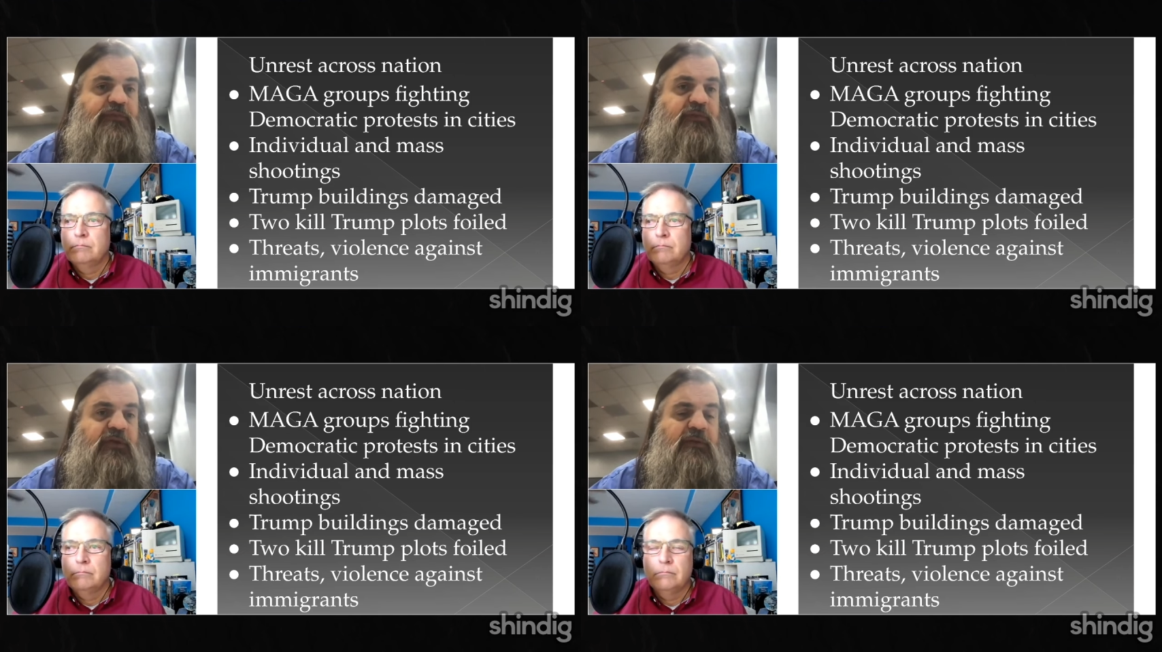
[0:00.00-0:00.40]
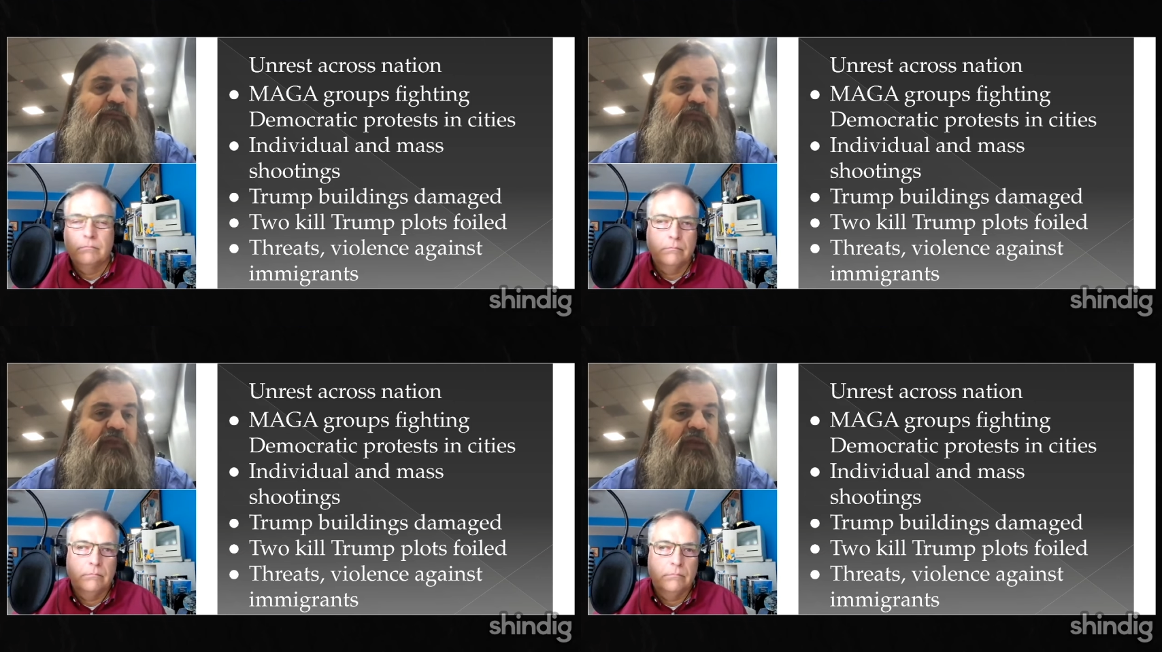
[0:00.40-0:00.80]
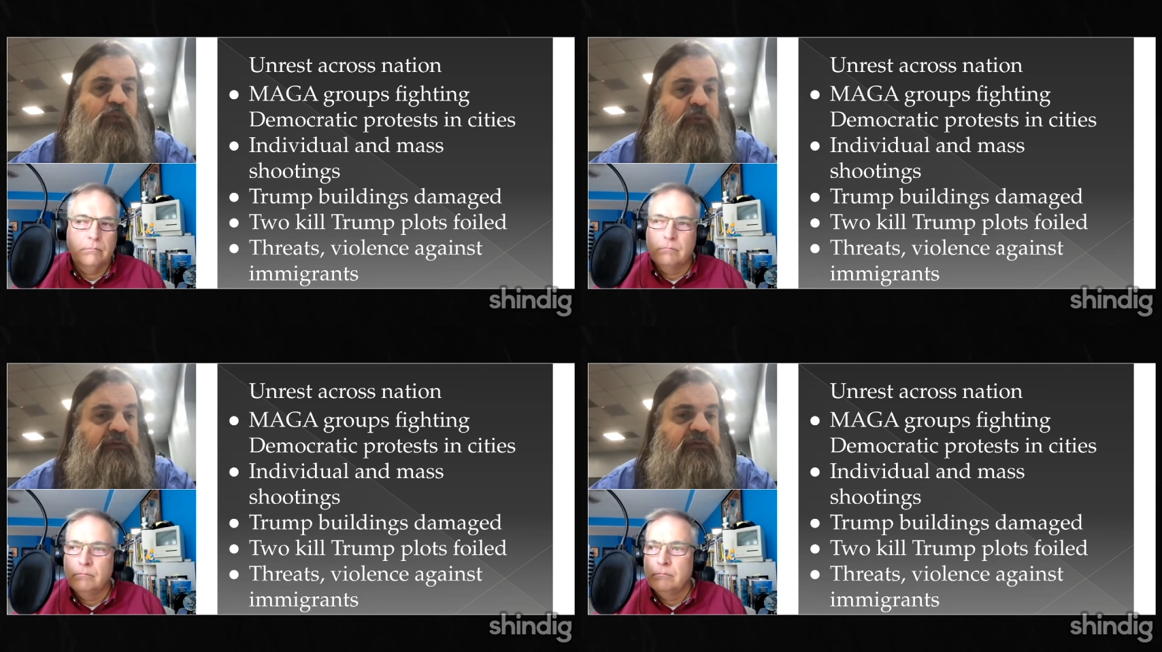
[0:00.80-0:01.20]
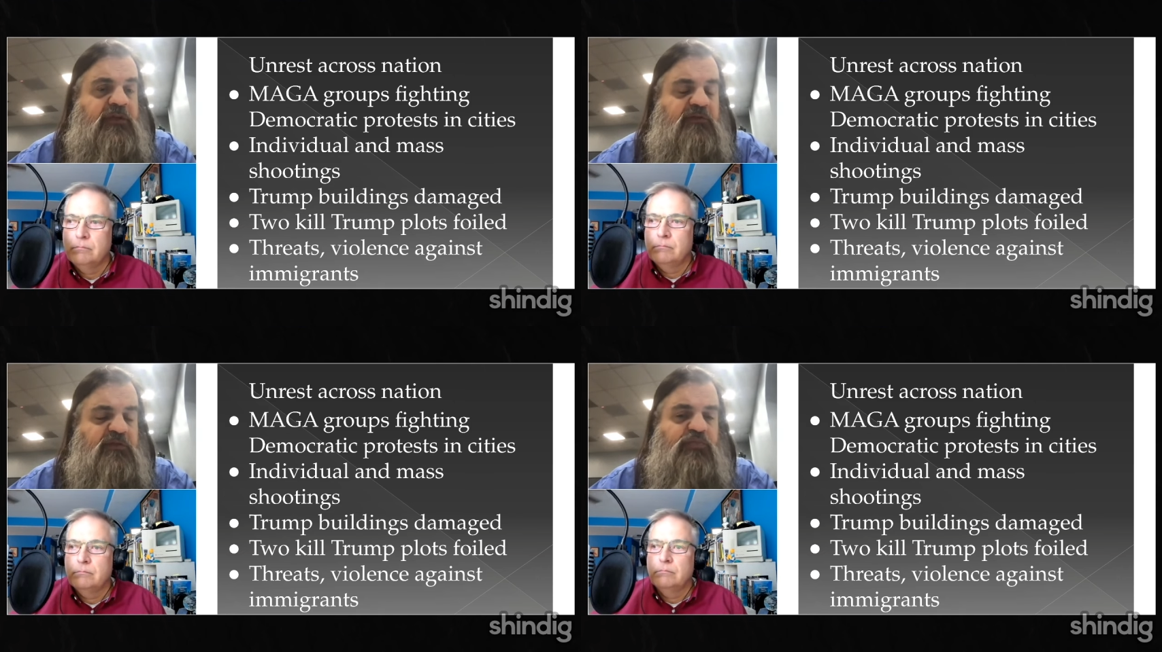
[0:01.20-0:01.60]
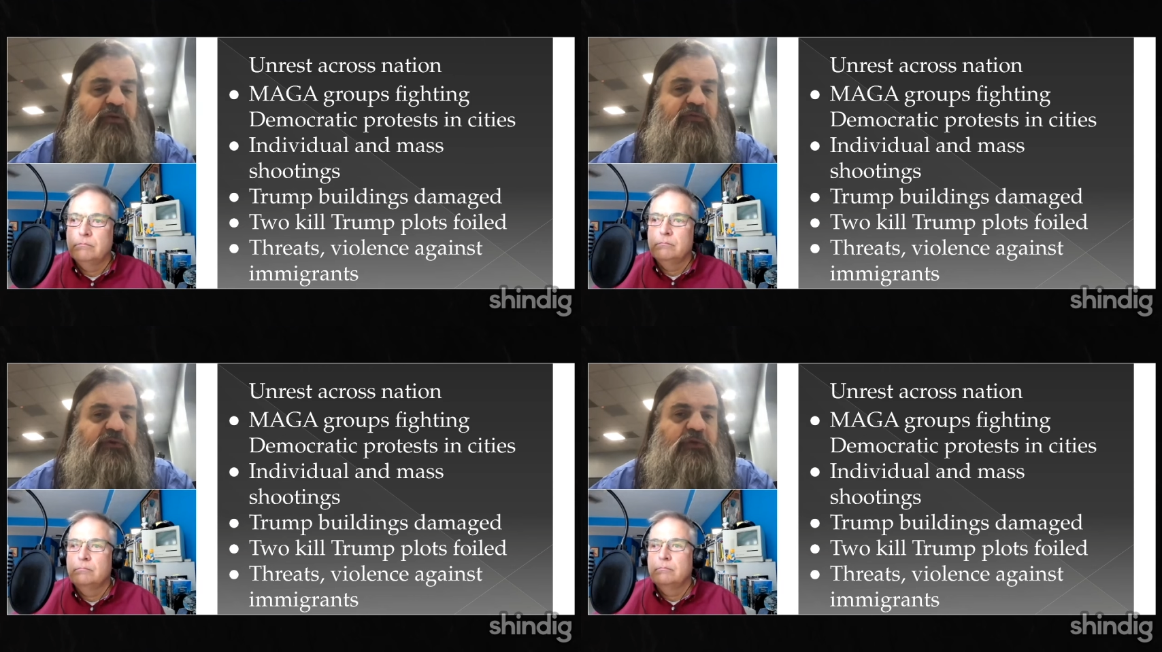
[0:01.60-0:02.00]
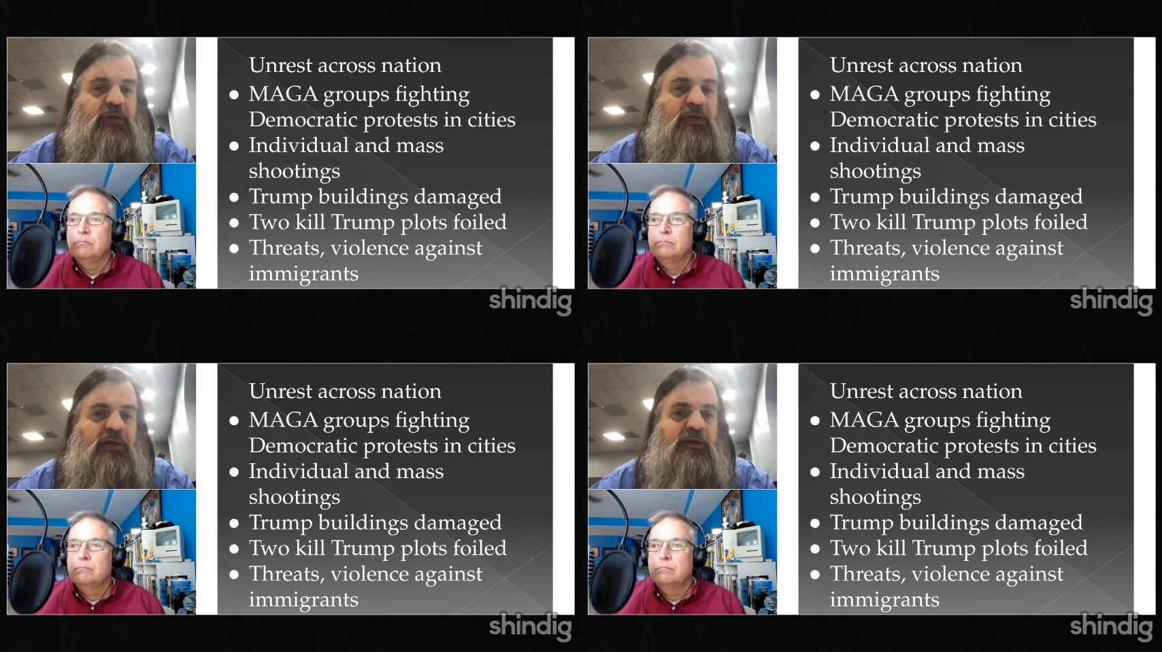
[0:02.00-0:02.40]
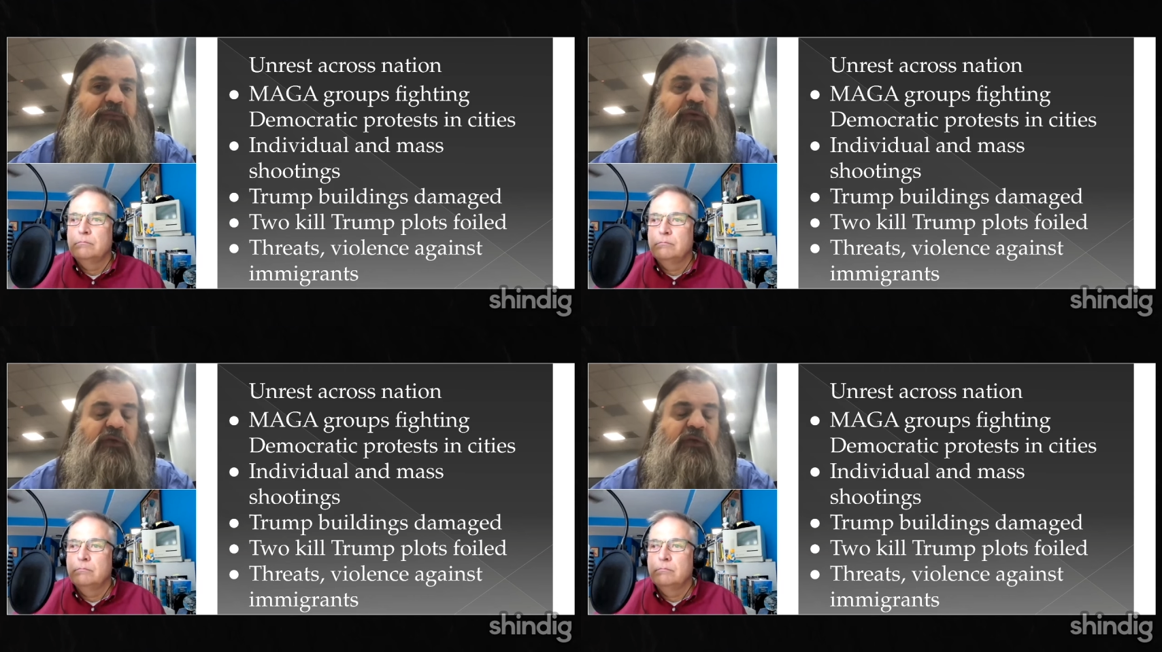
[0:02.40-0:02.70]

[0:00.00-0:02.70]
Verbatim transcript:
Speaker 1: um, like what we've seen in Springfield, Ohio.